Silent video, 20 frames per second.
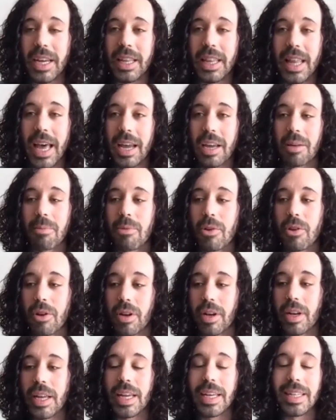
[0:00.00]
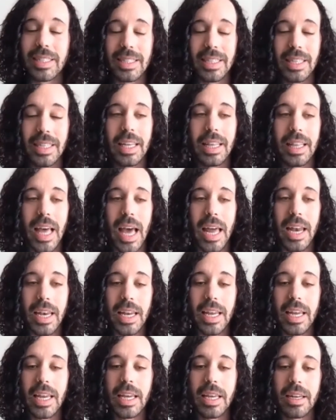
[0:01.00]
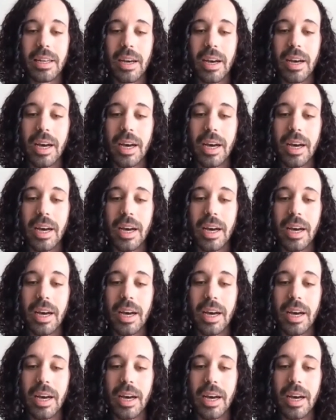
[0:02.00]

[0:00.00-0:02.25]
that community and seeing that need,